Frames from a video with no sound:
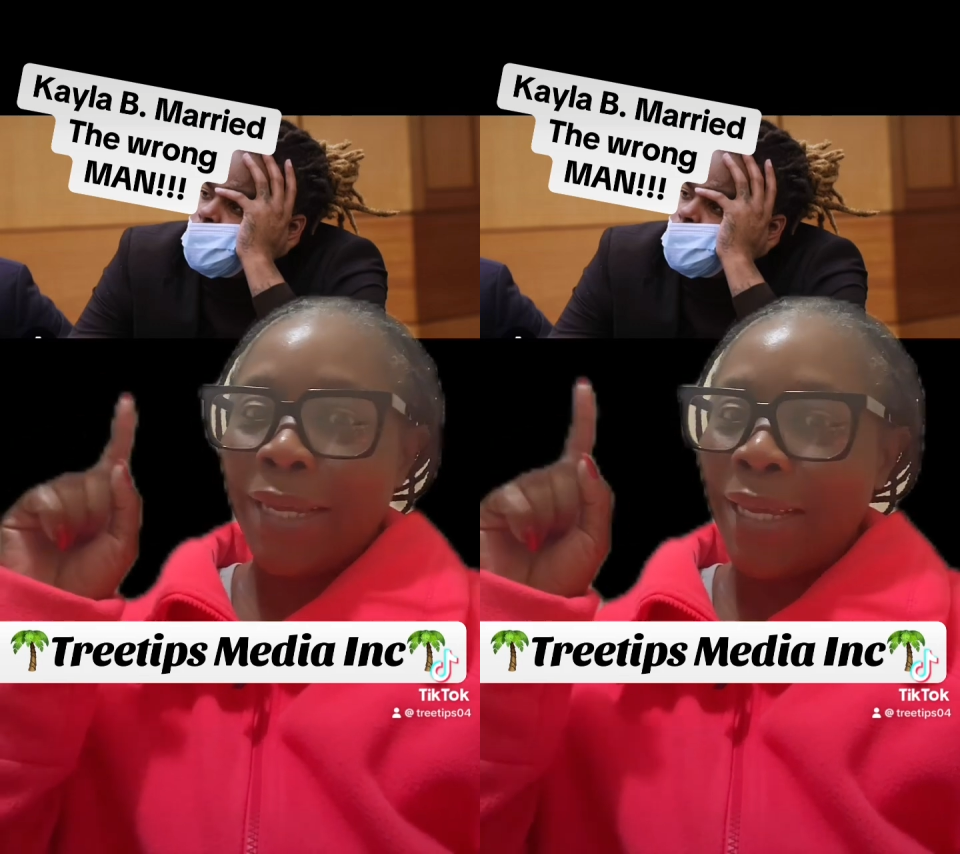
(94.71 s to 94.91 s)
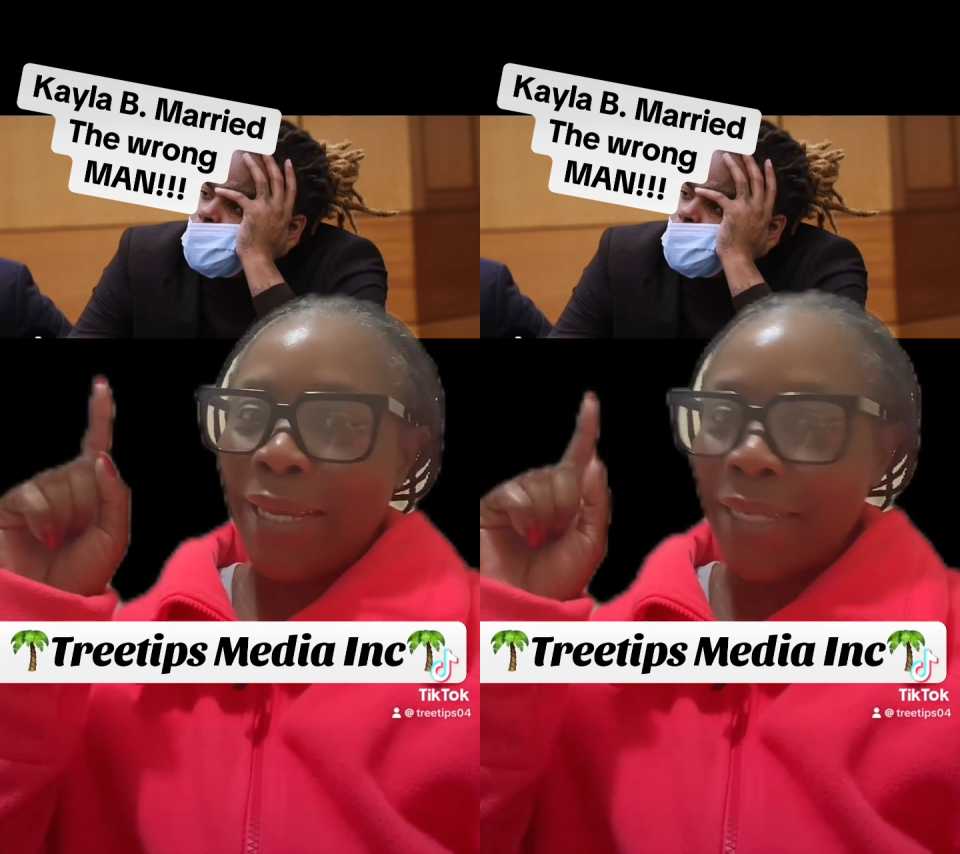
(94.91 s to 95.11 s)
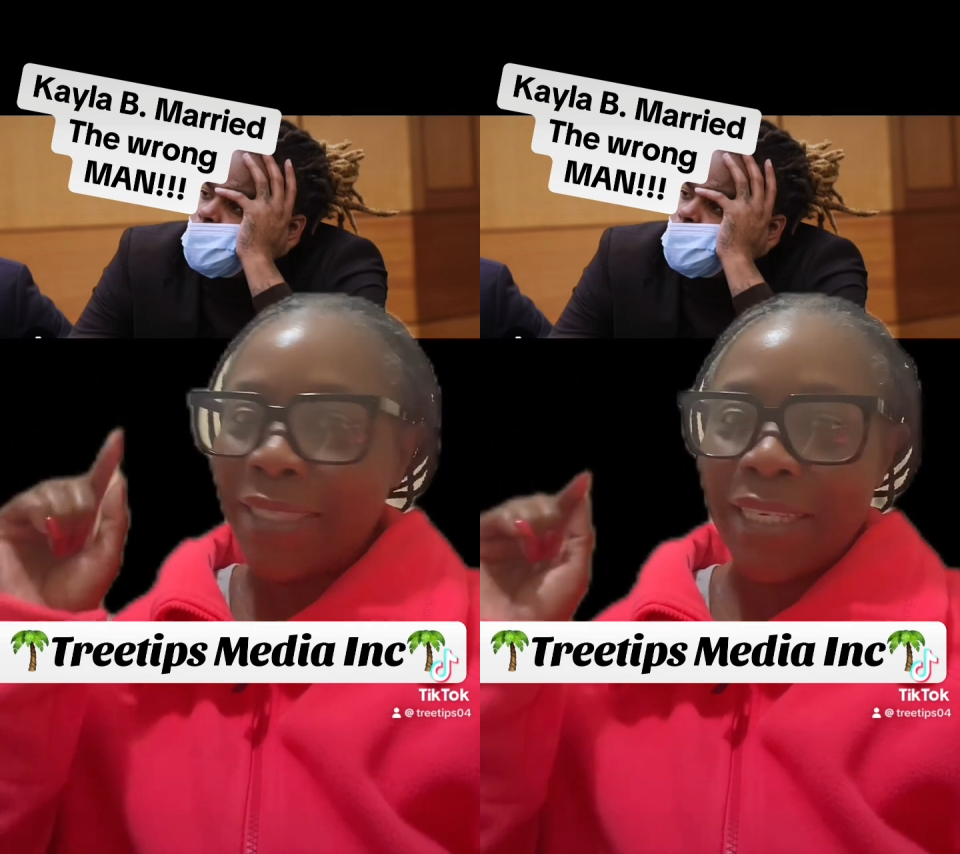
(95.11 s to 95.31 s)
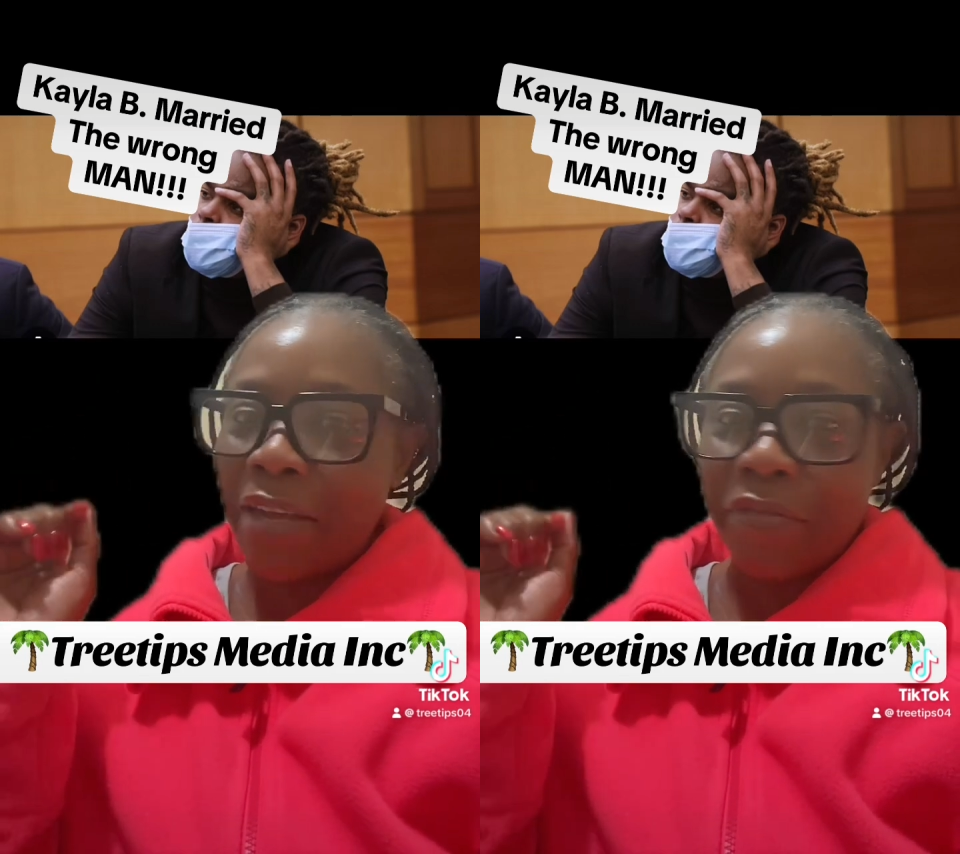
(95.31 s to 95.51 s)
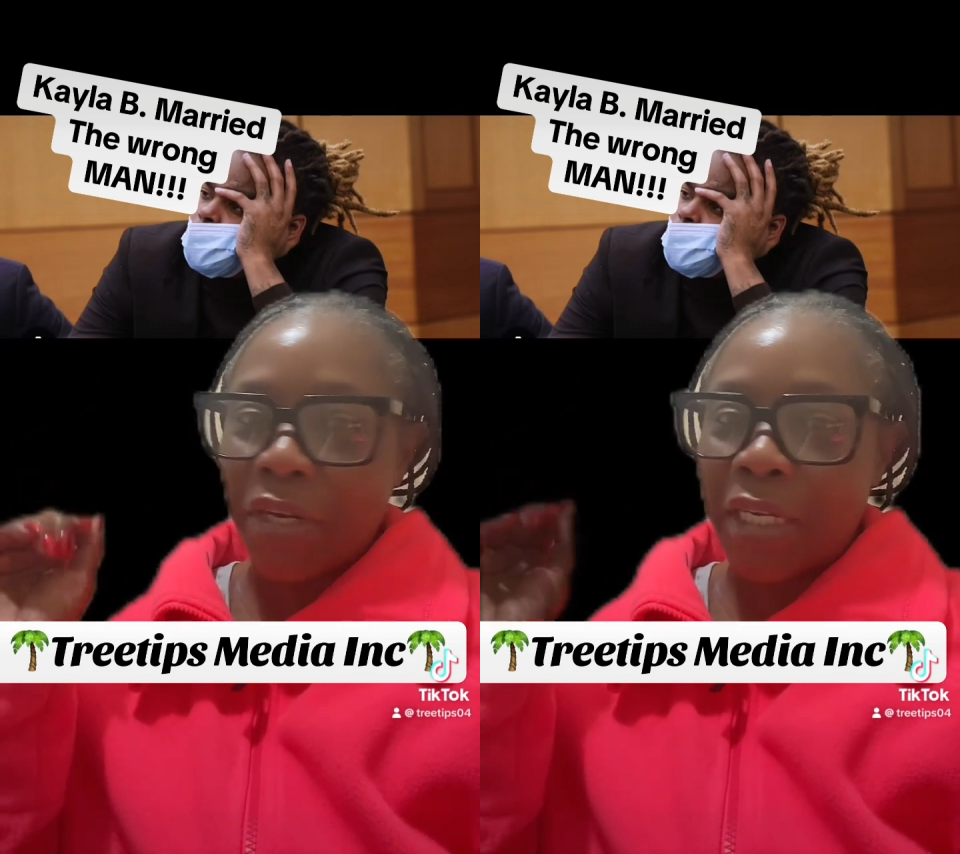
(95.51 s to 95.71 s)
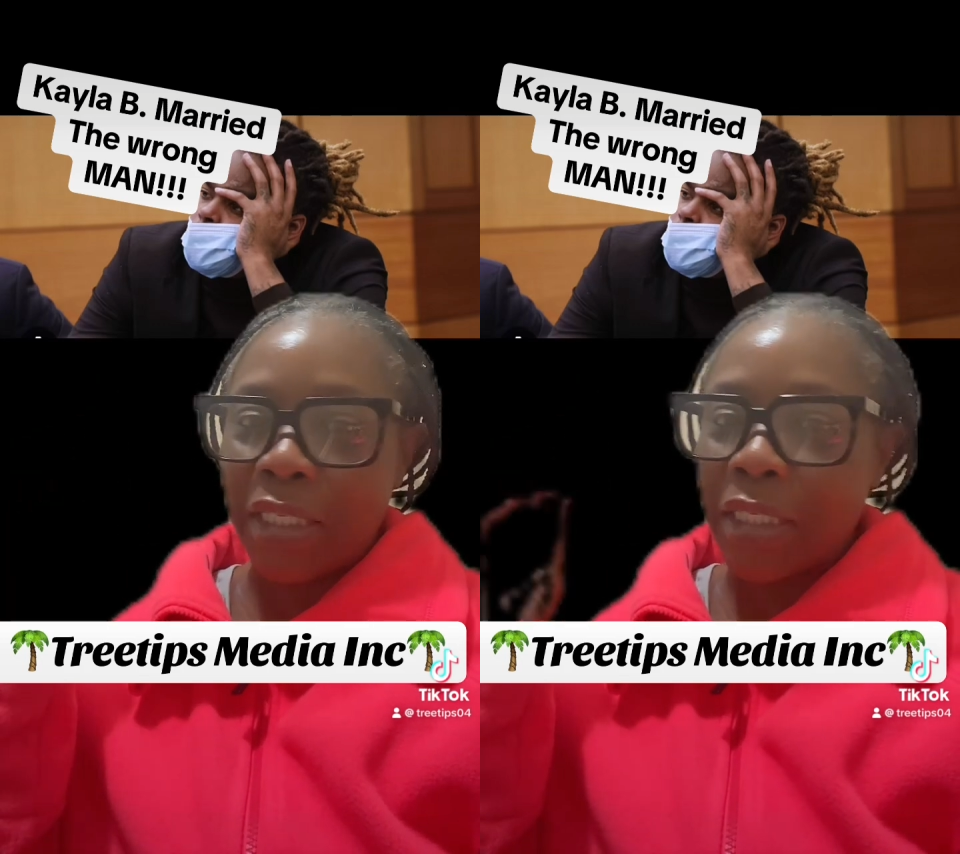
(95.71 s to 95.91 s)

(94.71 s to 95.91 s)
He's never going to